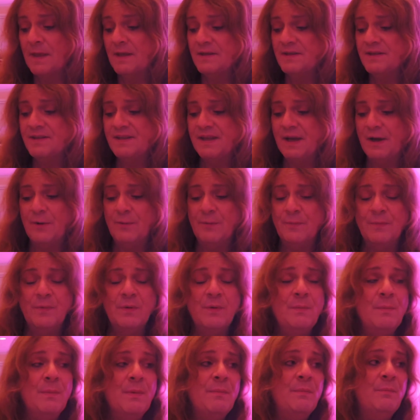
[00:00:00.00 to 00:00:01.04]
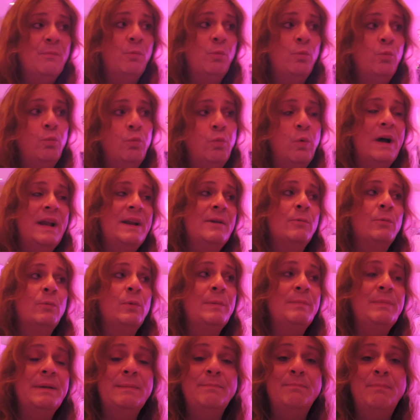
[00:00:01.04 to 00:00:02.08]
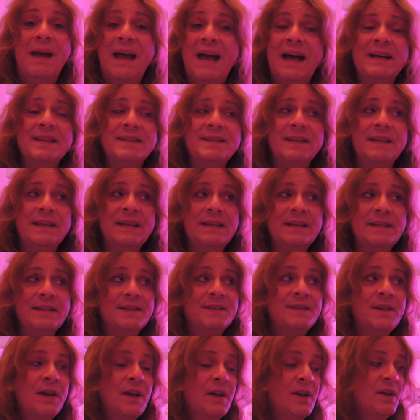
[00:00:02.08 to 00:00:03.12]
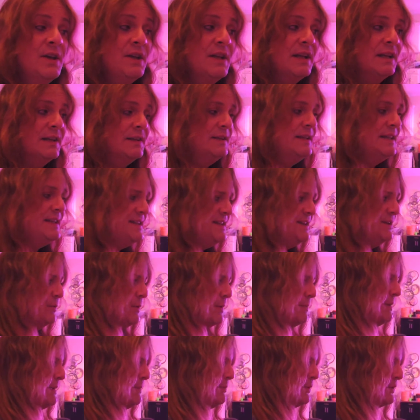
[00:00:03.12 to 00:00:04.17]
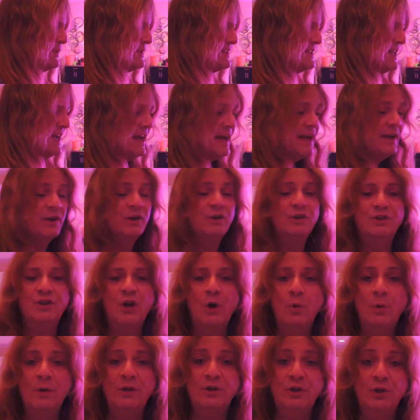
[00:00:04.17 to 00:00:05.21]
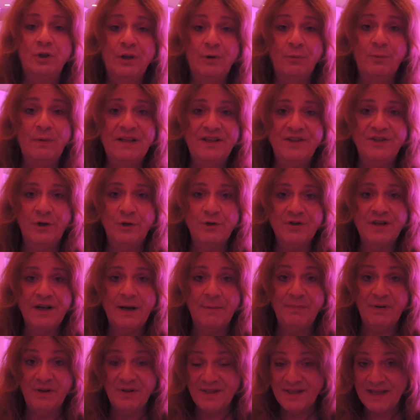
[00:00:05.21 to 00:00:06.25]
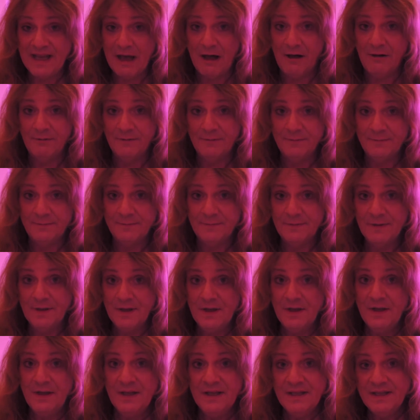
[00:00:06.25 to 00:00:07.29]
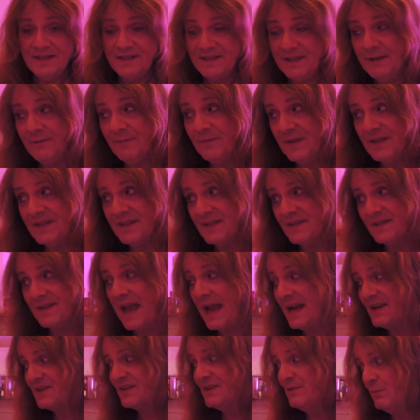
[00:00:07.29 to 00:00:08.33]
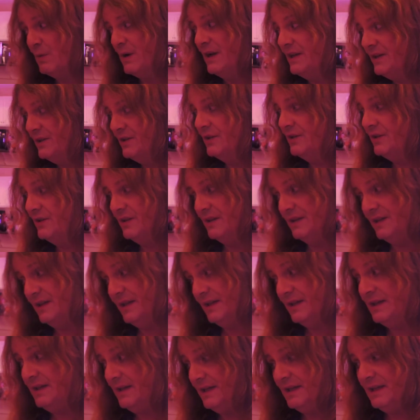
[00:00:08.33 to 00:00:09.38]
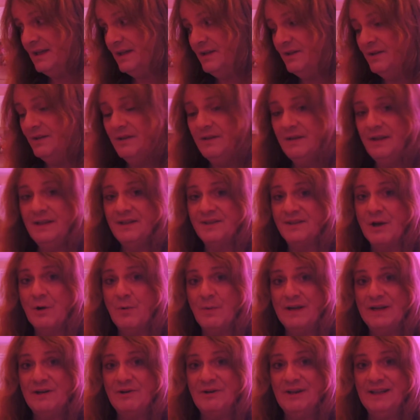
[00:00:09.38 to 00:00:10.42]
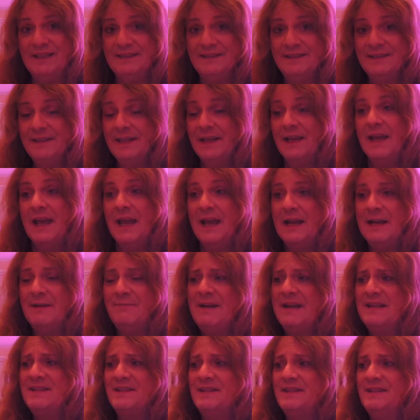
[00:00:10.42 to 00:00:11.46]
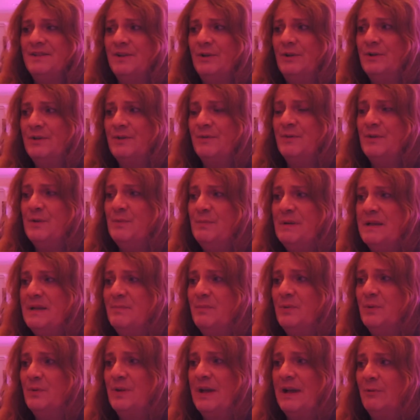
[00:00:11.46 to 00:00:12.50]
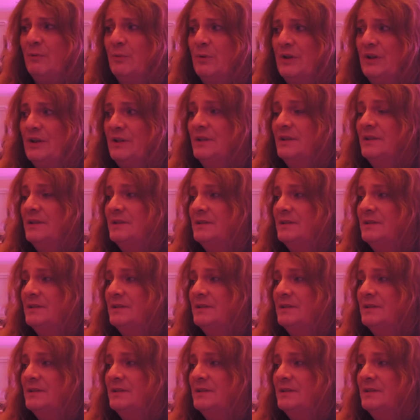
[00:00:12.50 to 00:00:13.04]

So what would be best is listen to what people are saying, go and look and research it up yourself. See if this is actually what is going on. And I've actually turned a few people that were